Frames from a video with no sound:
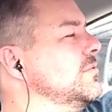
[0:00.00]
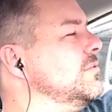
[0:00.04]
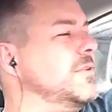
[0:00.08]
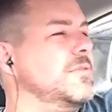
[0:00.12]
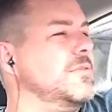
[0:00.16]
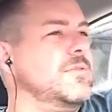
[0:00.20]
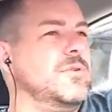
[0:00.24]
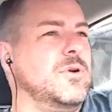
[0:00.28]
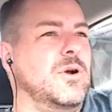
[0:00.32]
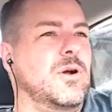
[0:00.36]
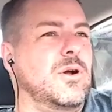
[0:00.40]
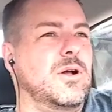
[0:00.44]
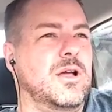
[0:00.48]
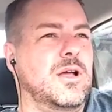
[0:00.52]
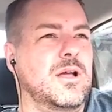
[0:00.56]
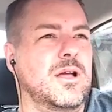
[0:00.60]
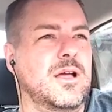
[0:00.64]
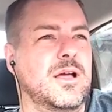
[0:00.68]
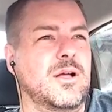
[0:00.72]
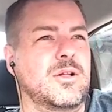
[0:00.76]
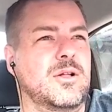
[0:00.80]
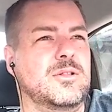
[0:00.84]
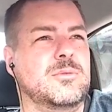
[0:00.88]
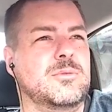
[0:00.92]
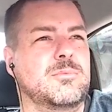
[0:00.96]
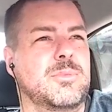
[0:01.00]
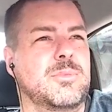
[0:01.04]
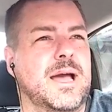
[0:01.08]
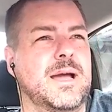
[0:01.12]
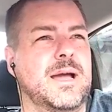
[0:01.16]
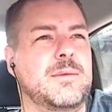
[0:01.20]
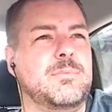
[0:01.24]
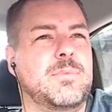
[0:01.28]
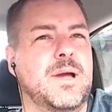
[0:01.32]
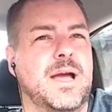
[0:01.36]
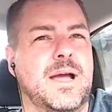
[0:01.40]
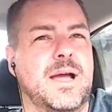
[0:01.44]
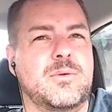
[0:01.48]
If you ever held a
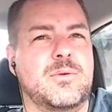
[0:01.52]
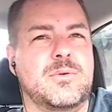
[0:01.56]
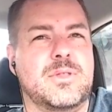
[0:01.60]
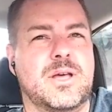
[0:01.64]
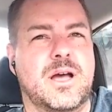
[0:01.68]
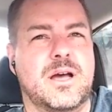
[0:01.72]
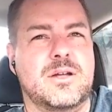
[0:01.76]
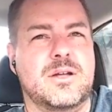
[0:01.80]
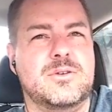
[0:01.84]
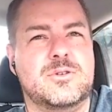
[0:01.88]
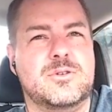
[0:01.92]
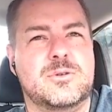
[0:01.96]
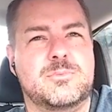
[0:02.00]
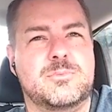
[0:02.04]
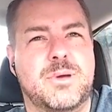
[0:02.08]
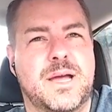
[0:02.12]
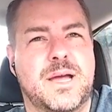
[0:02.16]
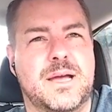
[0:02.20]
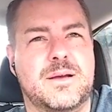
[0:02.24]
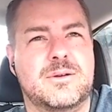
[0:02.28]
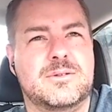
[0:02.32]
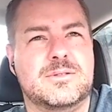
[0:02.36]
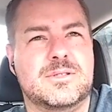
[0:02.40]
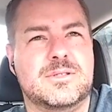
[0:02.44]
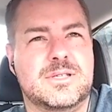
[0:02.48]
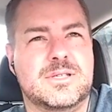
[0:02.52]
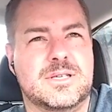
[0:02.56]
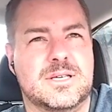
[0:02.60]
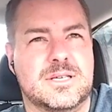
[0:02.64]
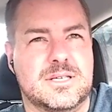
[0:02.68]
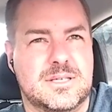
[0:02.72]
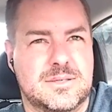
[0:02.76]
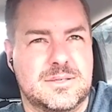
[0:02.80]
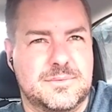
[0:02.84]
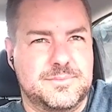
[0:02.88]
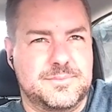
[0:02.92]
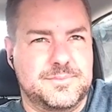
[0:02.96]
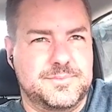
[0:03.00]
backpack with 100 pounds in
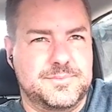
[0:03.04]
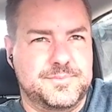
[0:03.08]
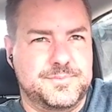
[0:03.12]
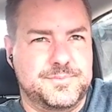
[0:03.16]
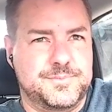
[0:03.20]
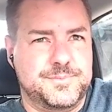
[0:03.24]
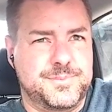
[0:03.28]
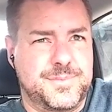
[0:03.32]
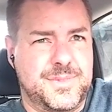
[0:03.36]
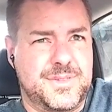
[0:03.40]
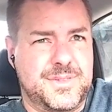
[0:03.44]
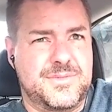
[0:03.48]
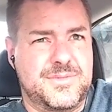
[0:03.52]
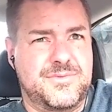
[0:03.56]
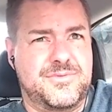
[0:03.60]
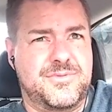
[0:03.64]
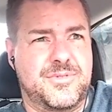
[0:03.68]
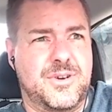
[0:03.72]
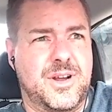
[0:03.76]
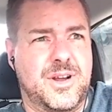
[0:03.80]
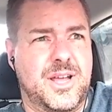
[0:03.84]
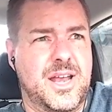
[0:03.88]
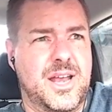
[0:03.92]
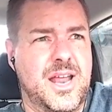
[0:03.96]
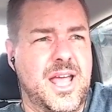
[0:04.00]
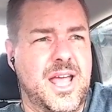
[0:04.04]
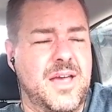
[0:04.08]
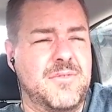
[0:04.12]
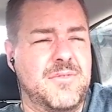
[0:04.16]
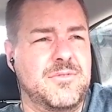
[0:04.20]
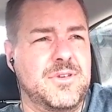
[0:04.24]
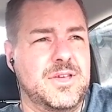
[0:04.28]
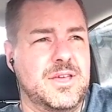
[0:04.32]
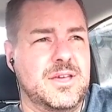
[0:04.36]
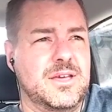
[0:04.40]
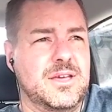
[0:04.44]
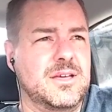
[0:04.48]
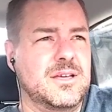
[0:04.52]
it, it's friggin'
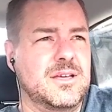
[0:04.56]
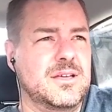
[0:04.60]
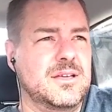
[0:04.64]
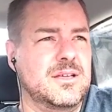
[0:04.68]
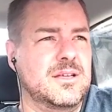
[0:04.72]
heavy.